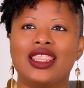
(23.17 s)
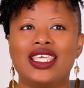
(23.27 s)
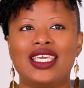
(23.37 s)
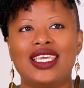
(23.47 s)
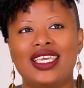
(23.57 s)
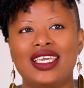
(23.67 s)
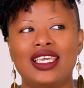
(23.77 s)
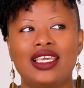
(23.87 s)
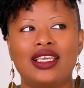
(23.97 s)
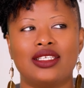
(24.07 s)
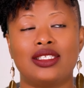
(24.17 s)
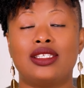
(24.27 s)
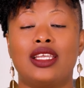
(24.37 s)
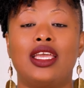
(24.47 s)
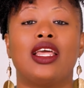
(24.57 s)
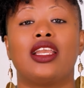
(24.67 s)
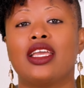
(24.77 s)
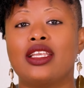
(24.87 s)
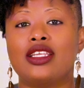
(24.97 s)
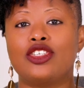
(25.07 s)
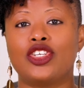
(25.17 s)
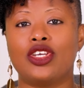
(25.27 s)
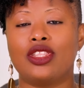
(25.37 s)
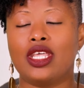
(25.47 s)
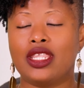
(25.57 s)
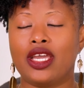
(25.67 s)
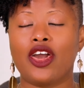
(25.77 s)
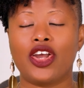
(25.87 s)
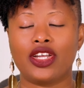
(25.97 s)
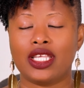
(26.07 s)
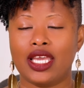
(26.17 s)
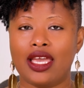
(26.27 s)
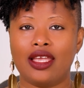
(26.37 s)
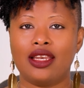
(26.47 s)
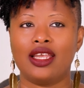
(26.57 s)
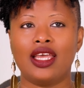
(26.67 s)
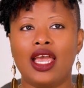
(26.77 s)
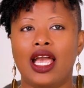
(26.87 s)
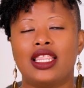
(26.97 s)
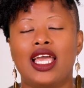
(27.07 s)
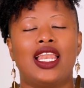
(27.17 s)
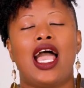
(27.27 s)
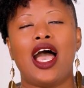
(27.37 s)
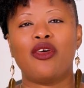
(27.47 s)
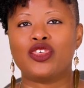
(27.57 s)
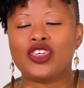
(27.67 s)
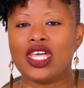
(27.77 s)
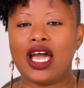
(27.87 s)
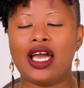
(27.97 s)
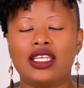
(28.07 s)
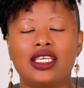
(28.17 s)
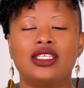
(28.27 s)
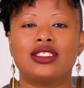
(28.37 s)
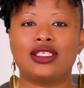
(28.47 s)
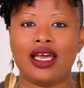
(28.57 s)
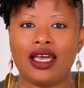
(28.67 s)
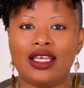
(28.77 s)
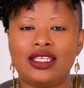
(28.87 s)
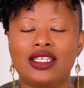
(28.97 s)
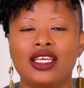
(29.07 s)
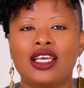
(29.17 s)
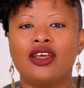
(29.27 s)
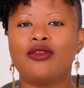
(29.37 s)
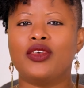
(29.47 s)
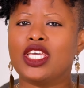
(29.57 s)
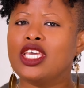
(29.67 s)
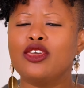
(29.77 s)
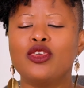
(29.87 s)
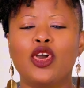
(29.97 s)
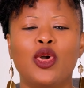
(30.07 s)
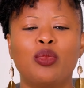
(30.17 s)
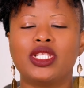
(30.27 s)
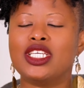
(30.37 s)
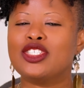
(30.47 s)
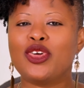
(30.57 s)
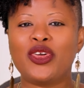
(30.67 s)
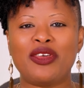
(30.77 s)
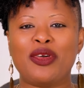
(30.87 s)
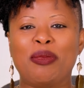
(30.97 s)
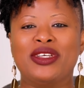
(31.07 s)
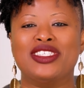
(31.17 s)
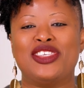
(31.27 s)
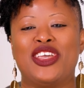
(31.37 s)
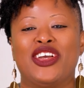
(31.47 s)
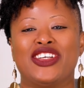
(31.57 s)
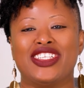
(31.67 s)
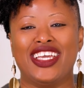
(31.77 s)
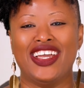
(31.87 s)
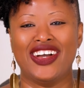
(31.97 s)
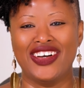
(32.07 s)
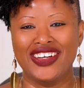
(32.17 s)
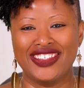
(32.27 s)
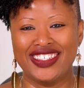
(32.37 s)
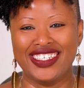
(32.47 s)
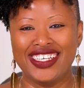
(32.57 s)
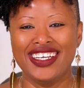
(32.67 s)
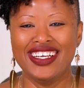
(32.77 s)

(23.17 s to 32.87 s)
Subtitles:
the state and condition that they're currently in. And then after that, he said, Vicky, please don't give up on Sierra Leone.